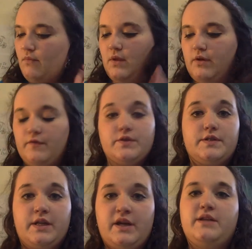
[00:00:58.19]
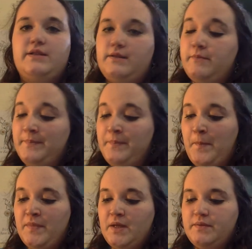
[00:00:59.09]
The first thing I did
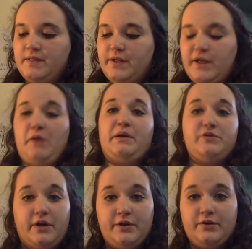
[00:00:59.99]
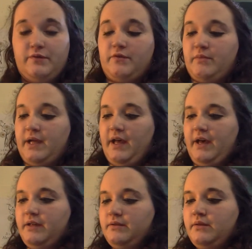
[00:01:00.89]
was I cut out my triangle for my
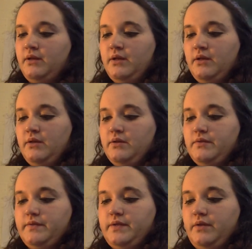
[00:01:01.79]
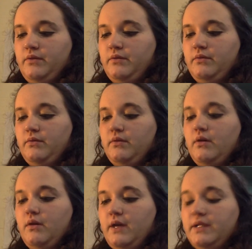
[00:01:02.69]
hat. So
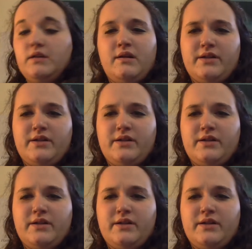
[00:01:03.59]
I did a lot of